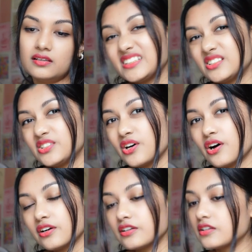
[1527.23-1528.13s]

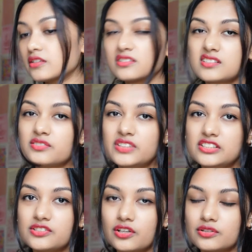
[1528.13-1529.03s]
Stalker, doesn't really
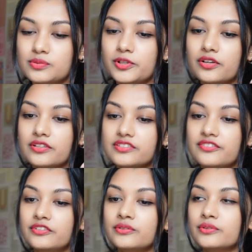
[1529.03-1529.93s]
stalk to be honest
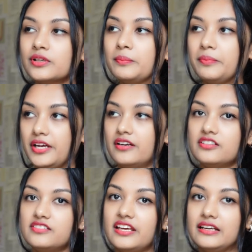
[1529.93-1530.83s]
if you compare
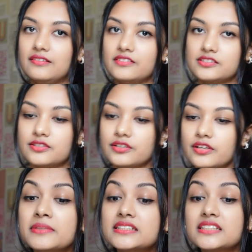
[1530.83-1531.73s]
Zayd level stalking,
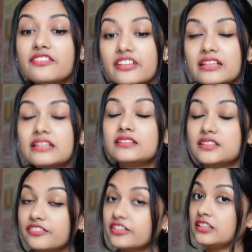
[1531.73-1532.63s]
but
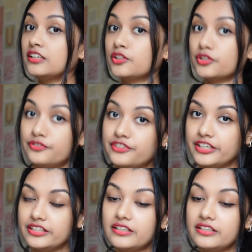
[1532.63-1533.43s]
definitely a good friend.